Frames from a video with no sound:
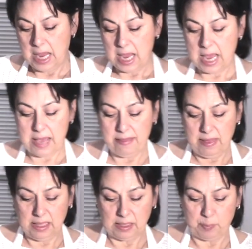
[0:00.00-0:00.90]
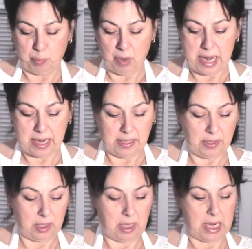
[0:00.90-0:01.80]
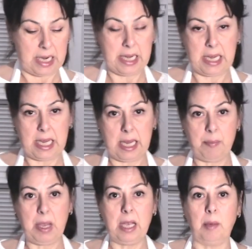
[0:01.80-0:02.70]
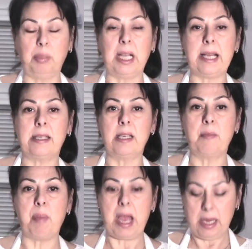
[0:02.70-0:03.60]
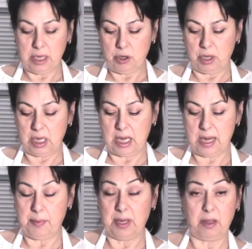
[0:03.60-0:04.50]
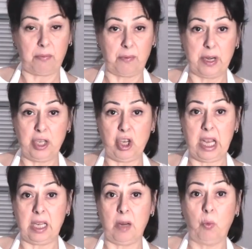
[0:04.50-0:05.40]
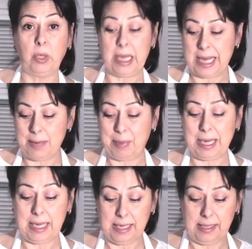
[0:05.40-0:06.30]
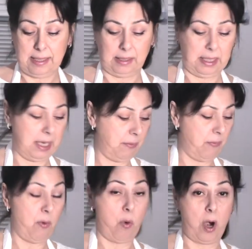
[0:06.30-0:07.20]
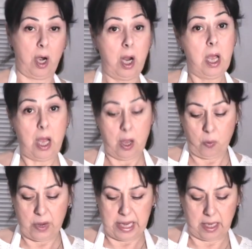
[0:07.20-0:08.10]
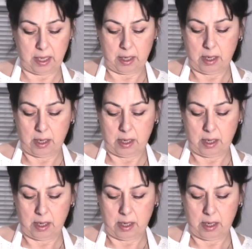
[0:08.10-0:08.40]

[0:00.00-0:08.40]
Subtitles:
And this bread I keep in a plastic bag, and you can keep it in the fridge and it will keep easily for a week.